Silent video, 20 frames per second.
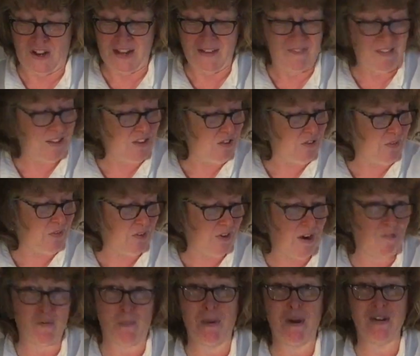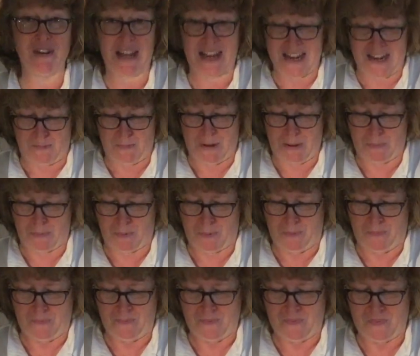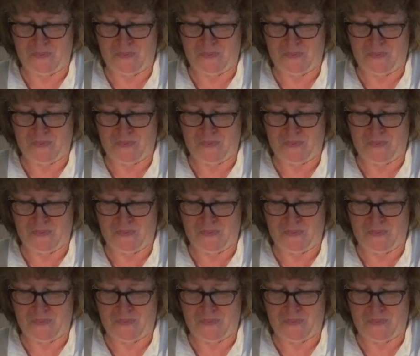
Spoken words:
and this will serve about 8 people.